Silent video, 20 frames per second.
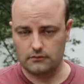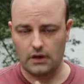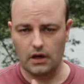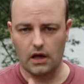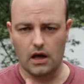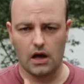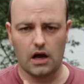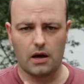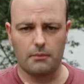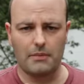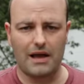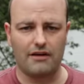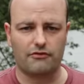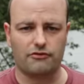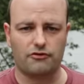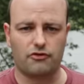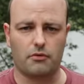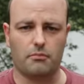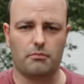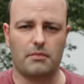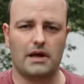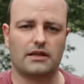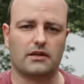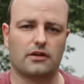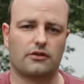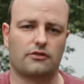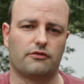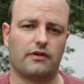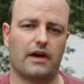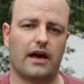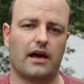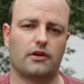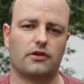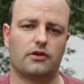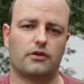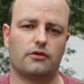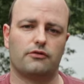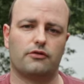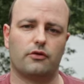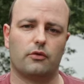have tremendous
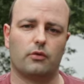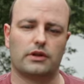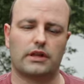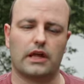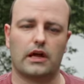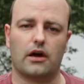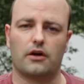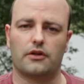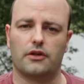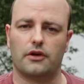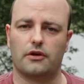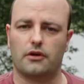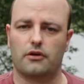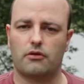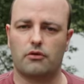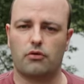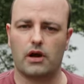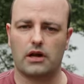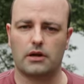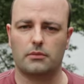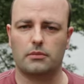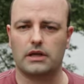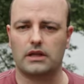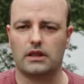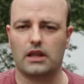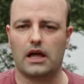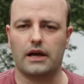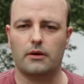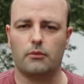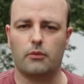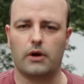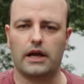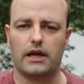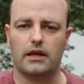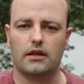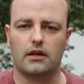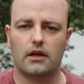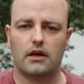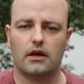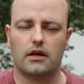value for what they are. They're incredibly
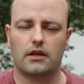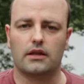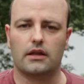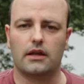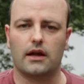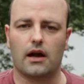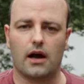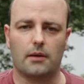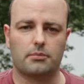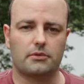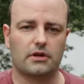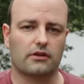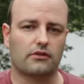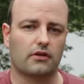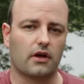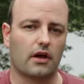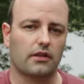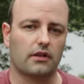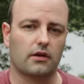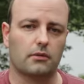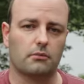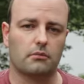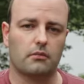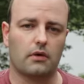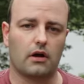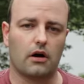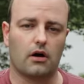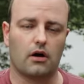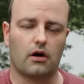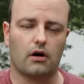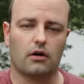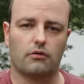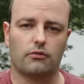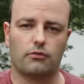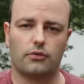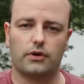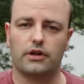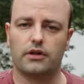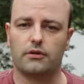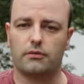lightweight. The optics on them are
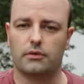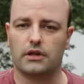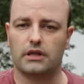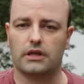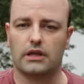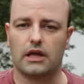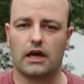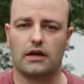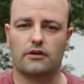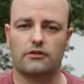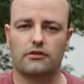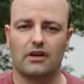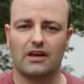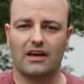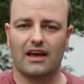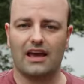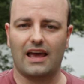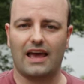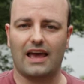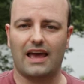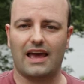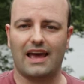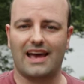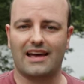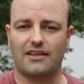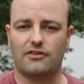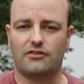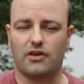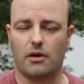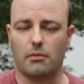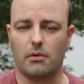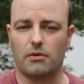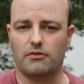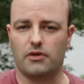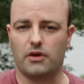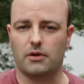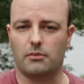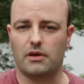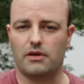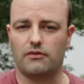really, really nice. And some of
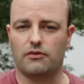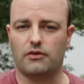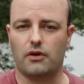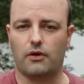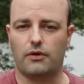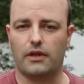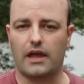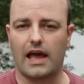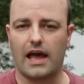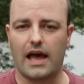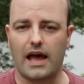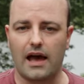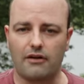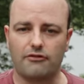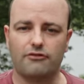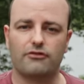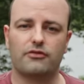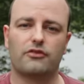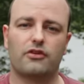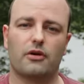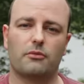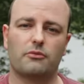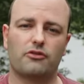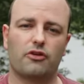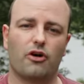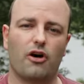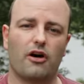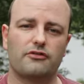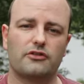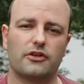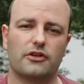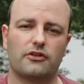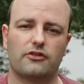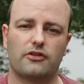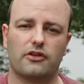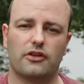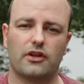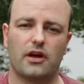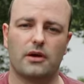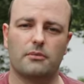them, even though they have some softness
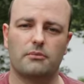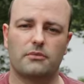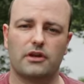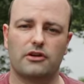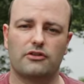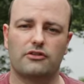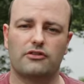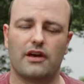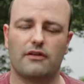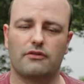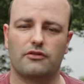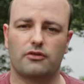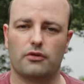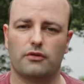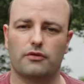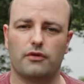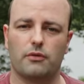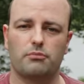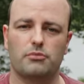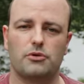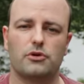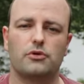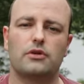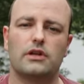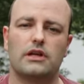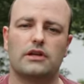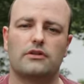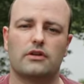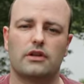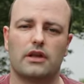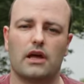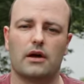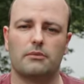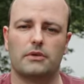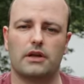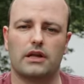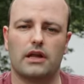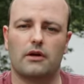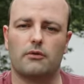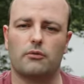to them, they just have sort of a beauty to them
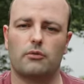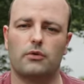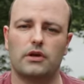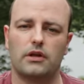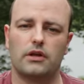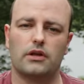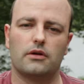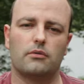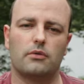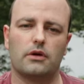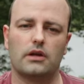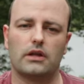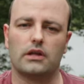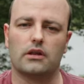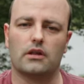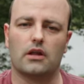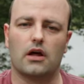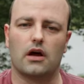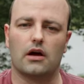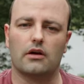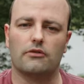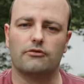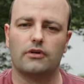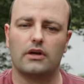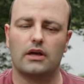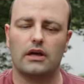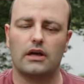that I really, really love.